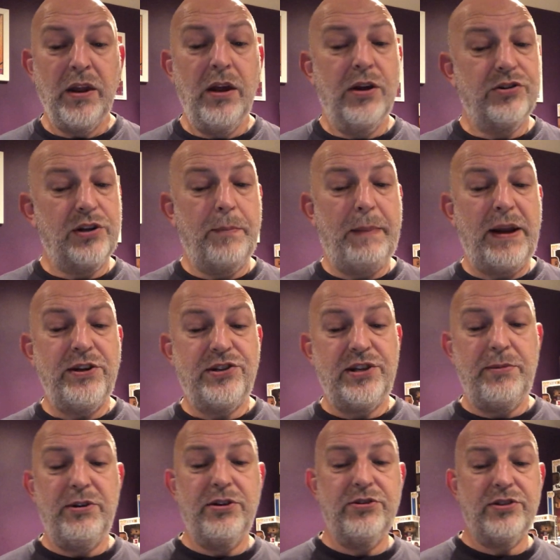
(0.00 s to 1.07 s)
So Ben
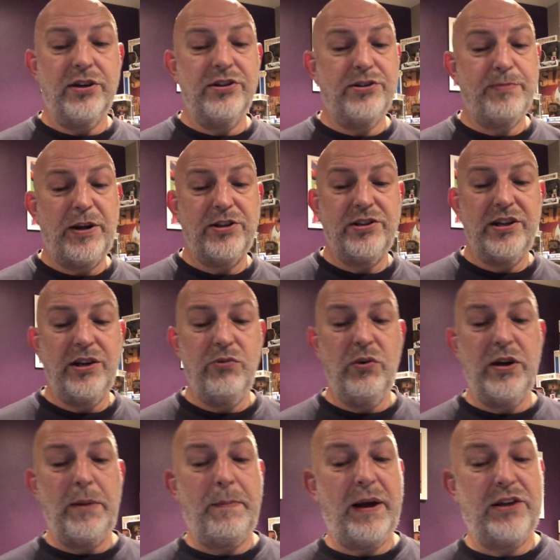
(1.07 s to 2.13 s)
Simmons and Spencer
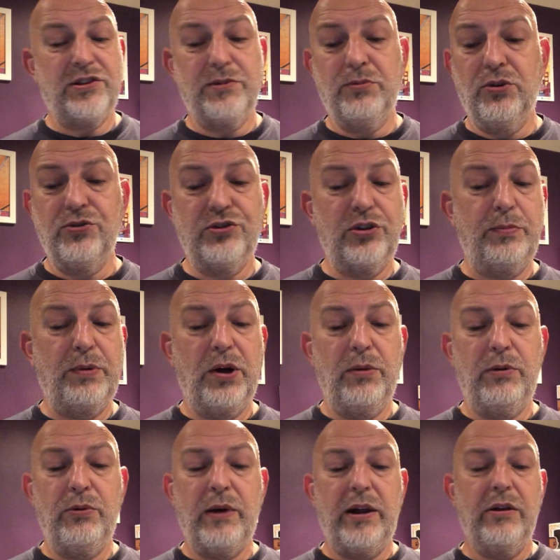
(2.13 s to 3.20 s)
Dinwiddie passed the ball
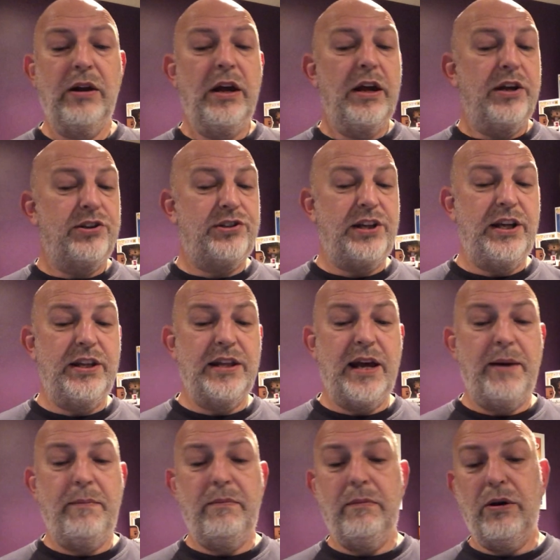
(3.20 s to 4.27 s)
superbly well, seeing
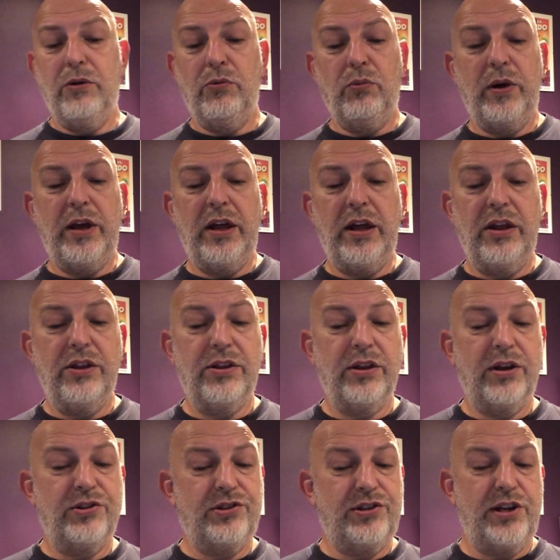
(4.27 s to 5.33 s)
them with
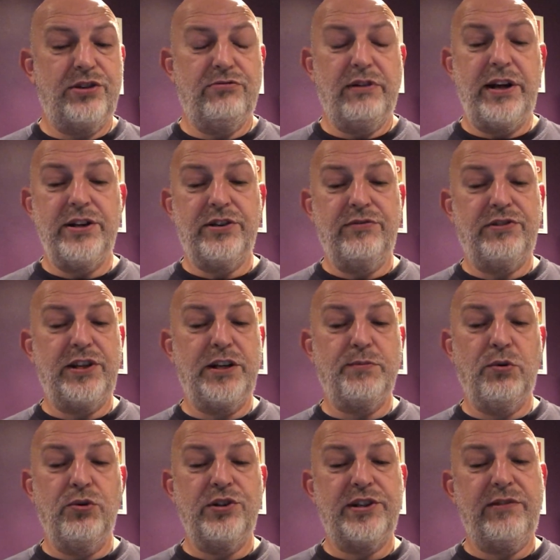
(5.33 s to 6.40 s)
assist rates of
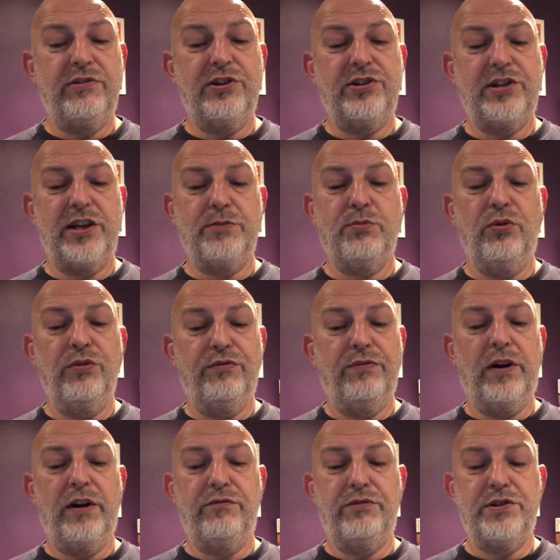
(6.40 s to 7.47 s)
6.7 and
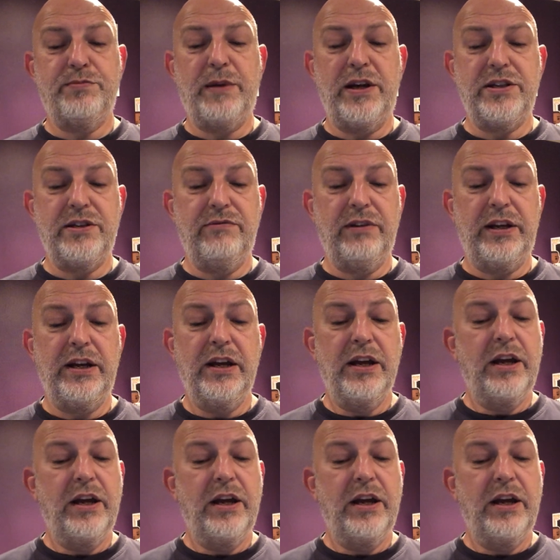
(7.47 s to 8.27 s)
6.5 respectively.